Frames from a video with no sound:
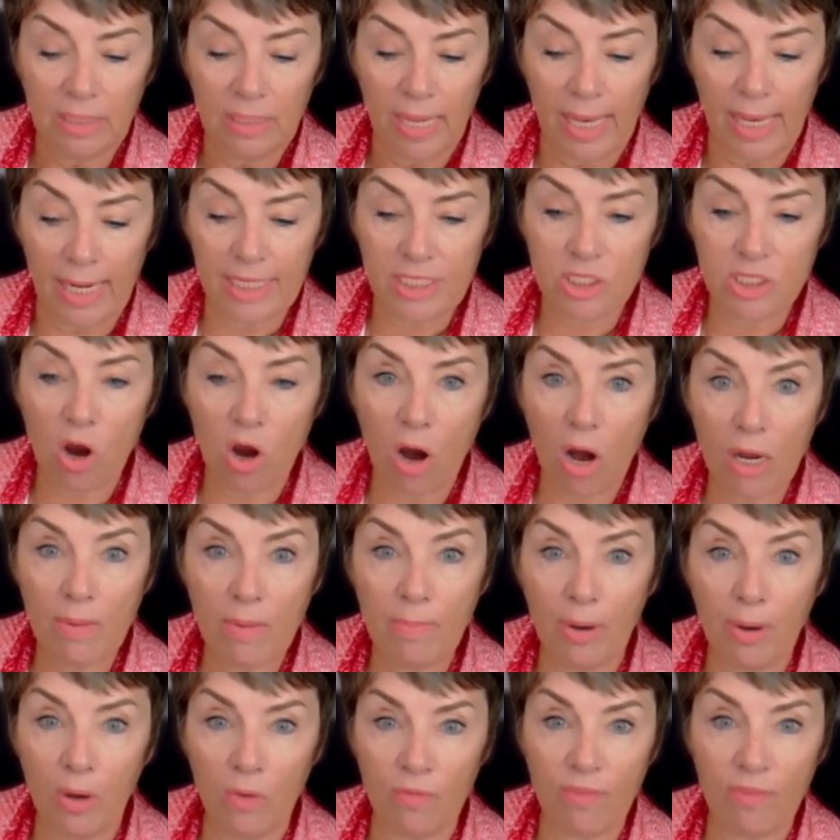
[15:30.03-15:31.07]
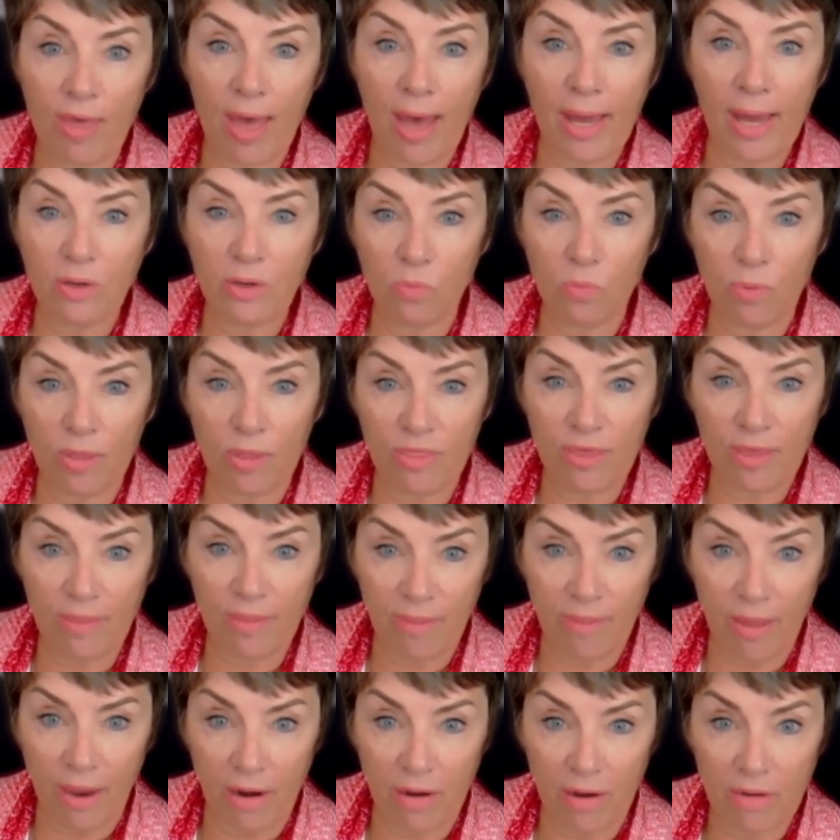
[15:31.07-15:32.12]
And I talk about that
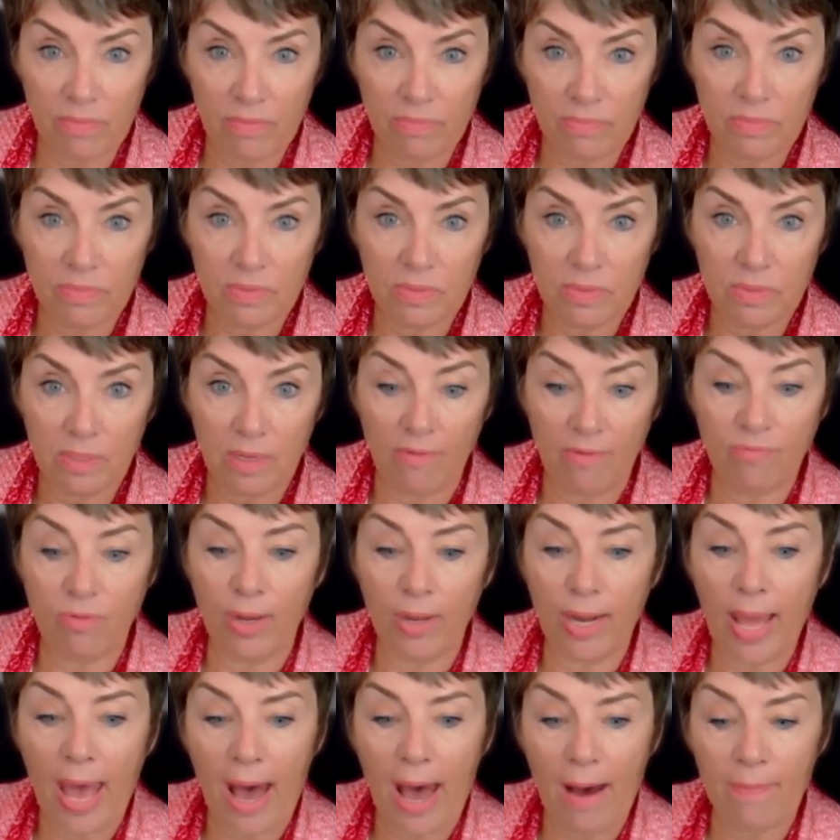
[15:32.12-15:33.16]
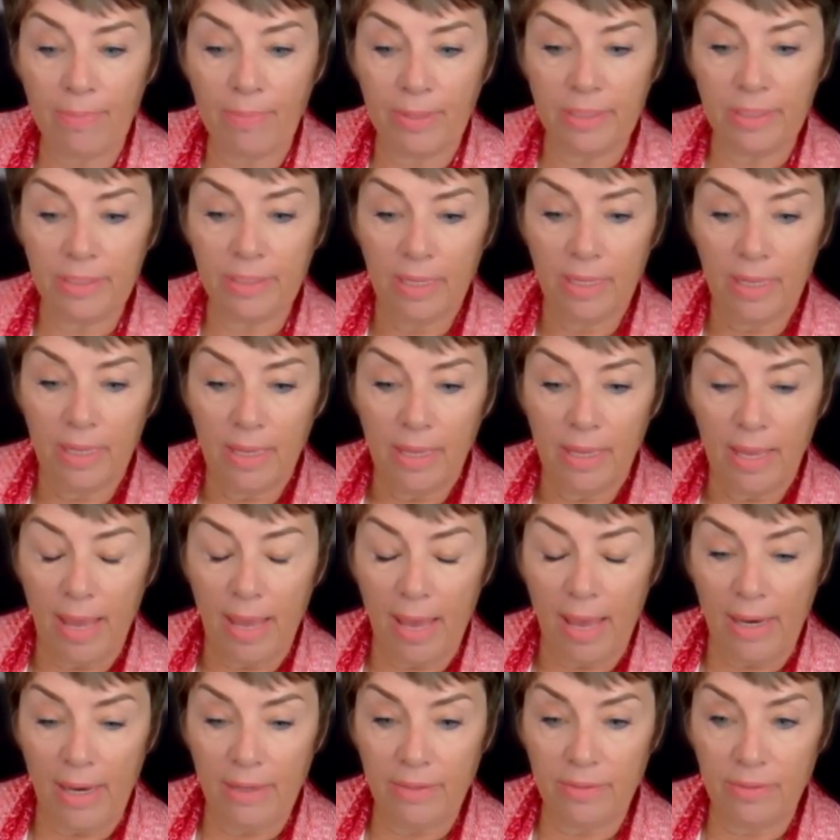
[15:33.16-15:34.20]
within there of what happened.
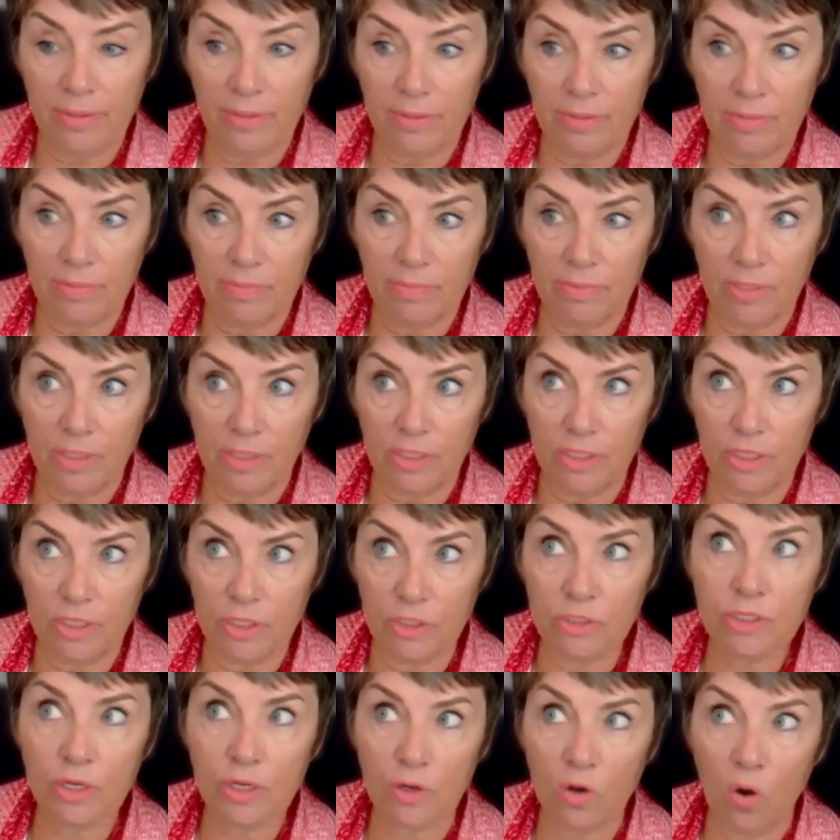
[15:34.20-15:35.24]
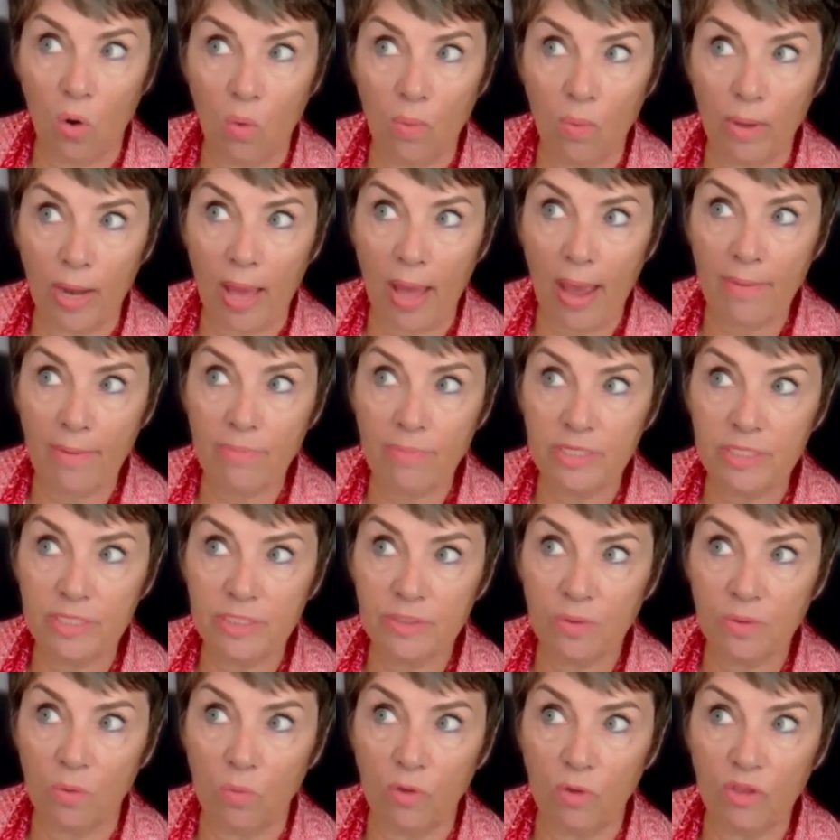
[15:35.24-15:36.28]
And years ago when I
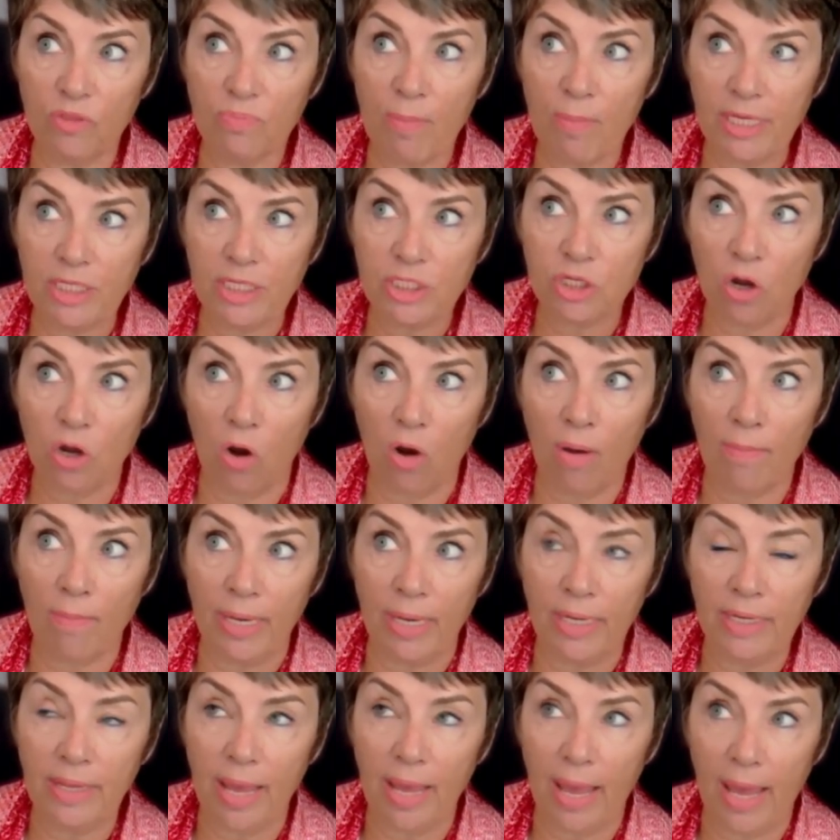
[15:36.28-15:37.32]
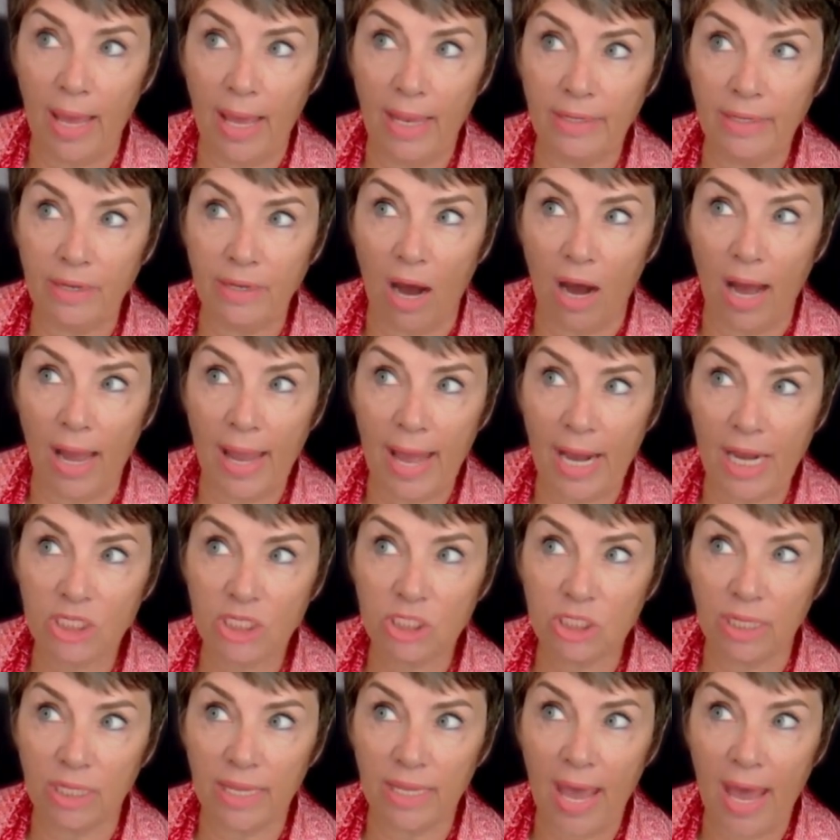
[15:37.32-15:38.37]
was with my shaman and I
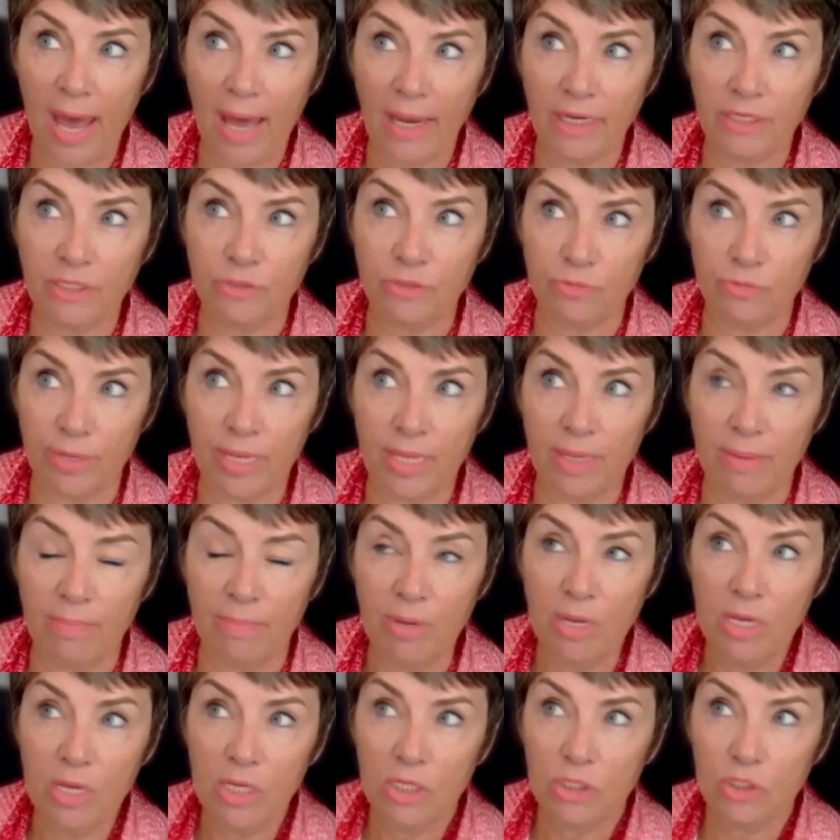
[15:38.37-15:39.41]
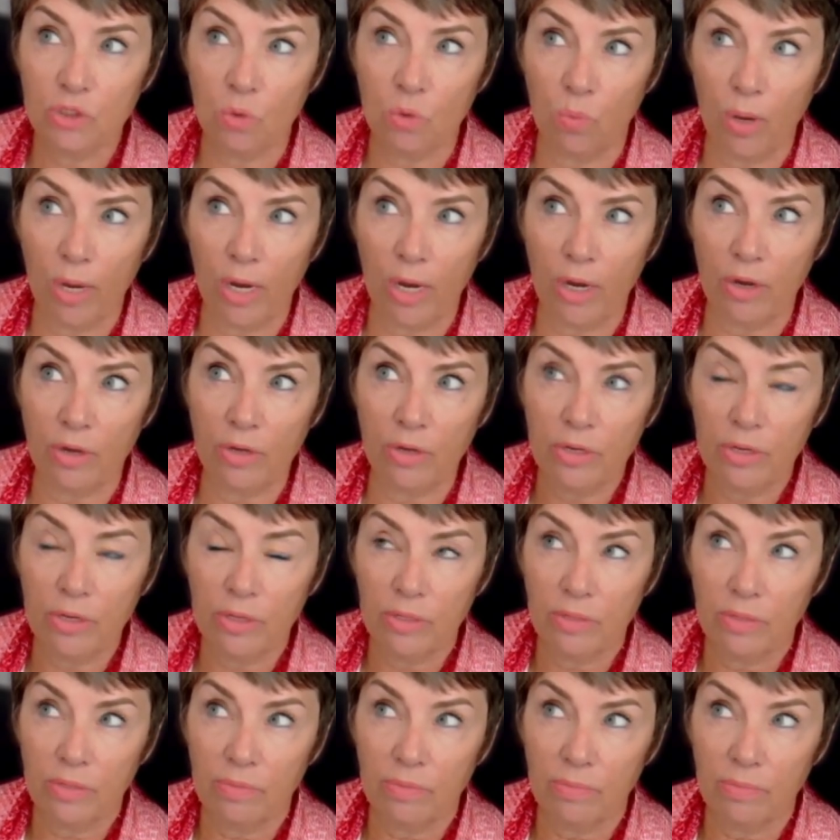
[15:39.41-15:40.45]
actually had a dream to where
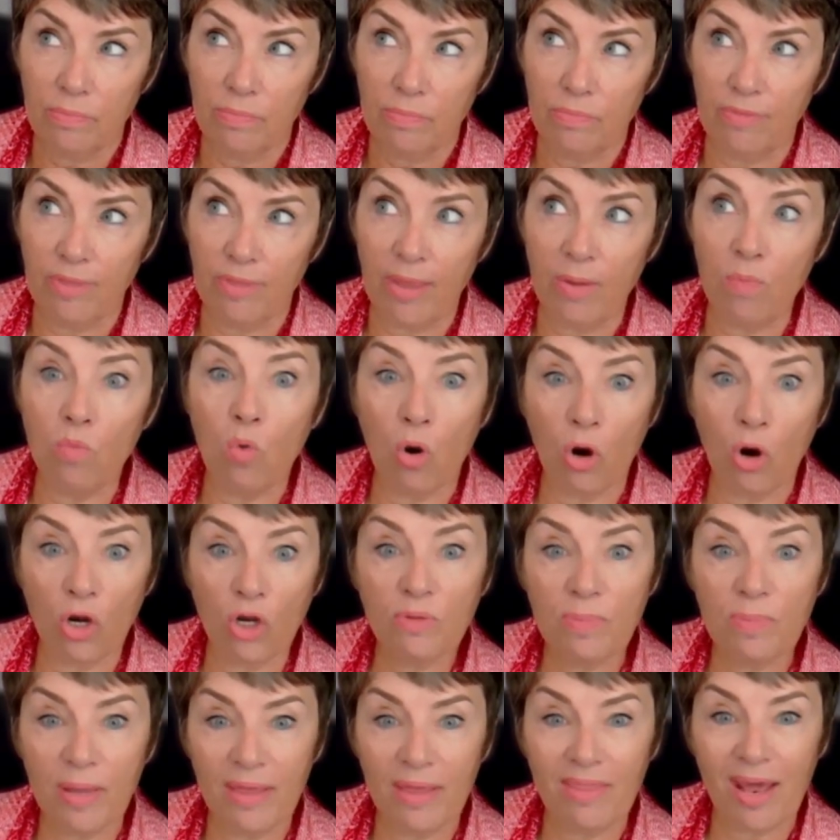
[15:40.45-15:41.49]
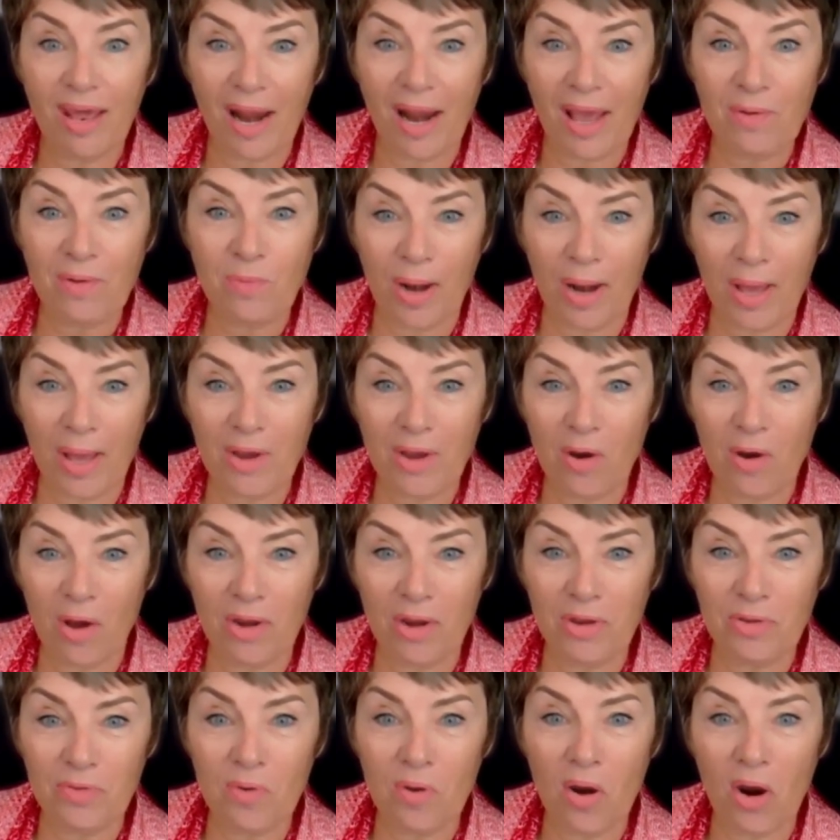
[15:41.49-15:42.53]
they warned me that when I
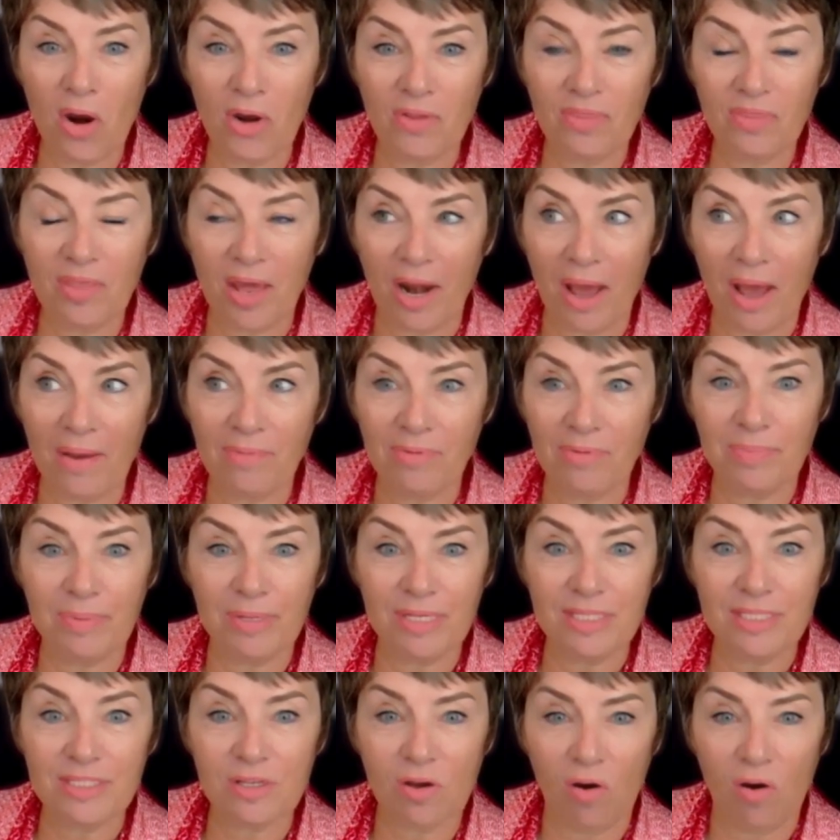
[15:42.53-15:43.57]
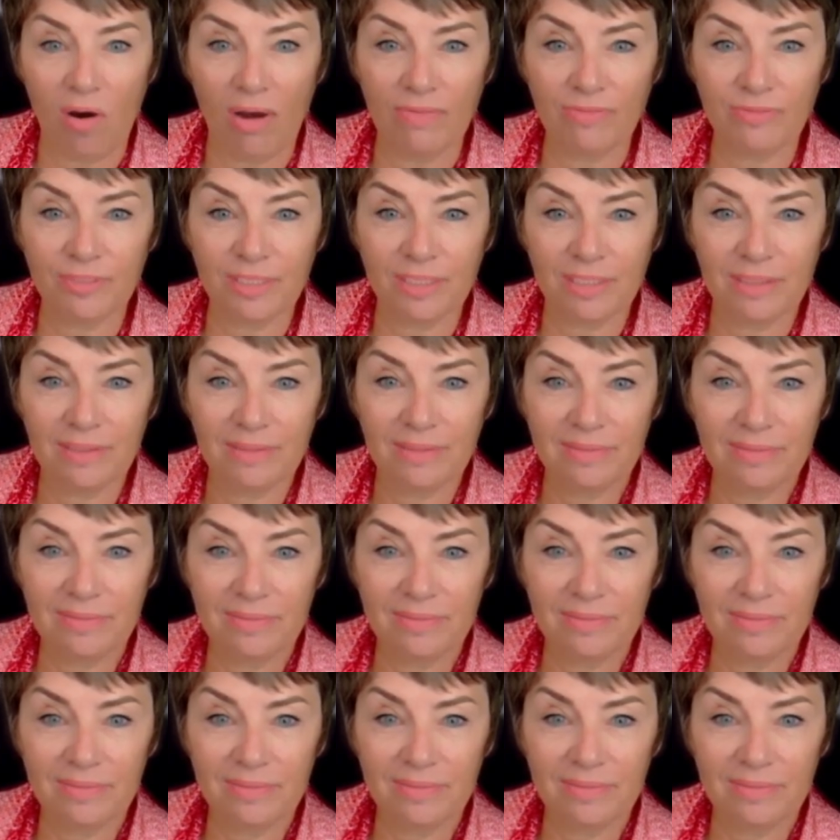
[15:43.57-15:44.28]
got a new heart that I would be soft